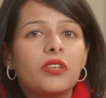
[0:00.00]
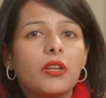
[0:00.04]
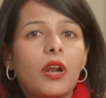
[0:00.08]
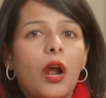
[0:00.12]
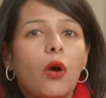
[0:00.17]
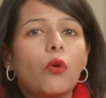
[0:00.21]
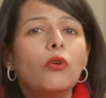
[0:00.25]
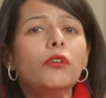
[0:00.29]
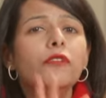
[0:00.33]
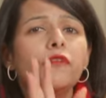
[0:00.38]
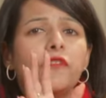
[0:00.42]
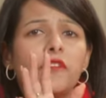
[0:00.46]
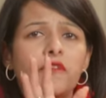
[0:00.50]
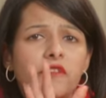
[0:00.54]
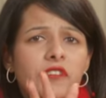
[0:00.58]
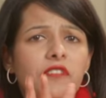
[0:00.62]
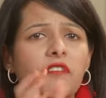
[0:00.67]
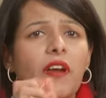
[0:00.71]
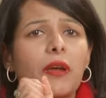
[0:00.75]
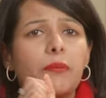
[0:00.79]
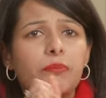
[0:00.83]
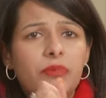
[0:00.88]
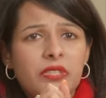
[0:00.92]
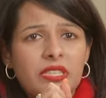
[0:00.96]
around
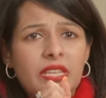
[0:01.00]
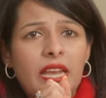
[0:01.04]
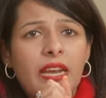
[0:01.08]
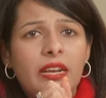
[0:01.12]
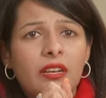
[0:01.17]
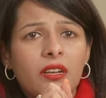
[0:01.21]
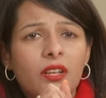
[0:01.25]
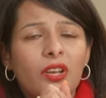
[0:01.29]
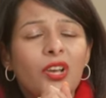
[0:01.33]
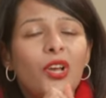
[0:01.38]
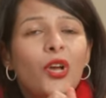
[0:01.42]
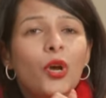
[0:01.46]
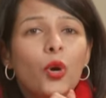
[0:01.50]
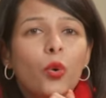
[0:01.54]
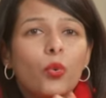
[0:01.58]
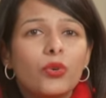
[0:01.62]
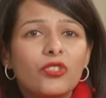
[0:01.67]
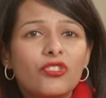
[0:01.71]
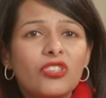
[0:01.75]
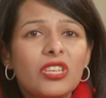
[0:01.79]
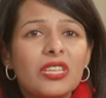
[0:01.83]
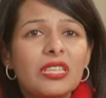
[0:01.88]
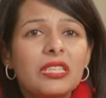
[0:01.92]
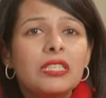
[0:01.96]
55%.
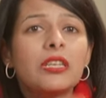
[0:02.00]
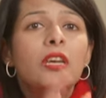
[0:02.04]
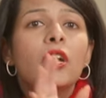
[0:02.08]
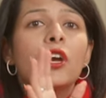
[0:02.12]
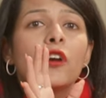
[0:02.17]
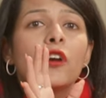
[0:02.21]
Which is